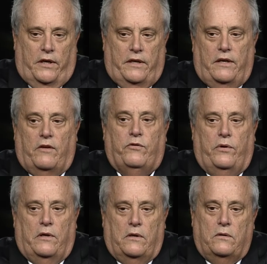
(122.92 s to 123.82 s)

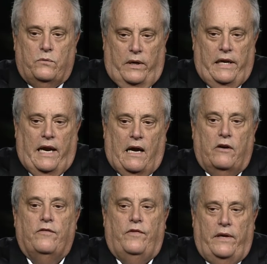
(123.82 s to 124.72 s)
industrial
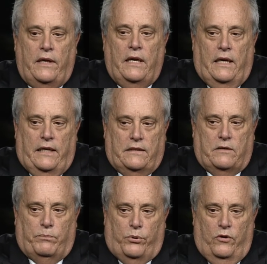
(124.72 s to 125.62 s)
radiography is
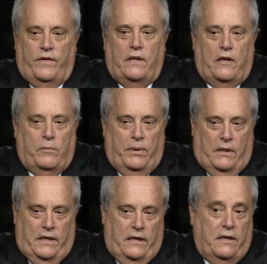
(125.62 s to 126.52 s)
improving the
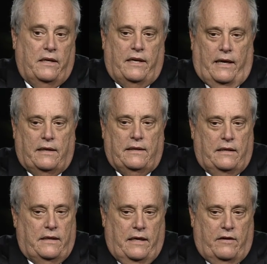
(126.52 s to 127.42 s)
ability to detect and
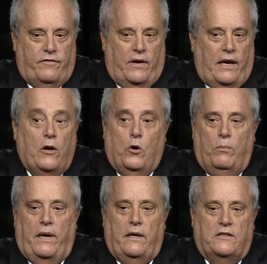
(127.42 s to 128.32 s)
identify
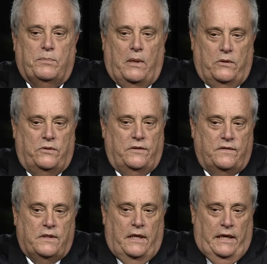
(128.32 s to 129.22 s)
homemade
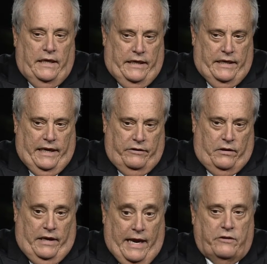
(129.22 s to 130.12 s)
explosives in na
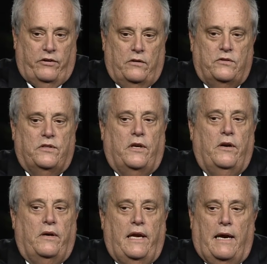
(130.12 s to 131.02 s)
national
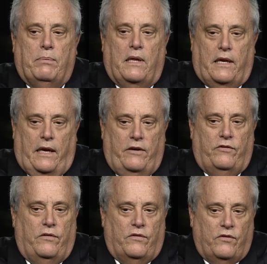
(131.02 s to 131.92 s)
security
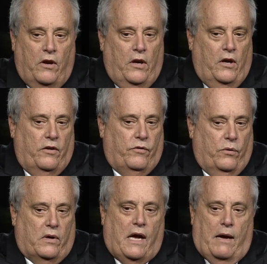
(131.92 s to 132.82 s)
applications
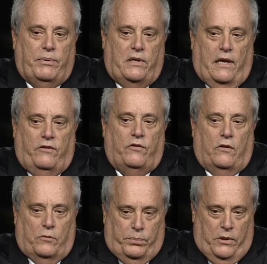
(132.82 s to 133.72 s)
through a
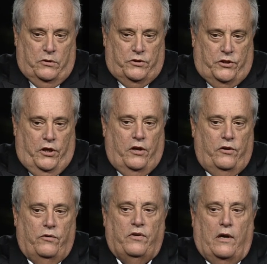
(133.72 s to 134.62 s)
computational approach
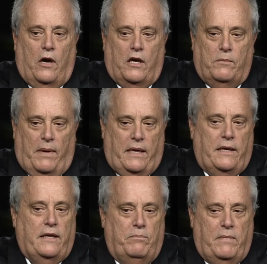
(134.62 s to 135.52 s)
using
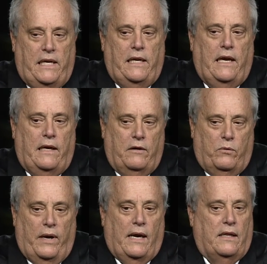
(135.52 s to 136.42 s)
augmented and mediated
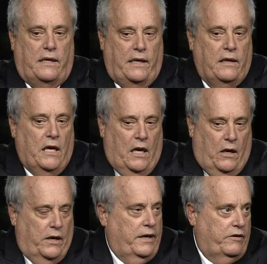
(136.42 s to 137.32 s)
reality
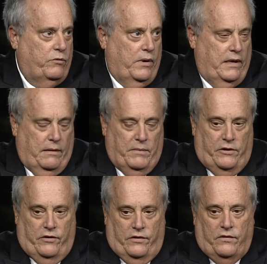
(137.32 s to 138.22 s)
on X-ray
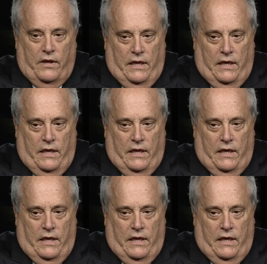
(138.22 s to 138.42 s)
images.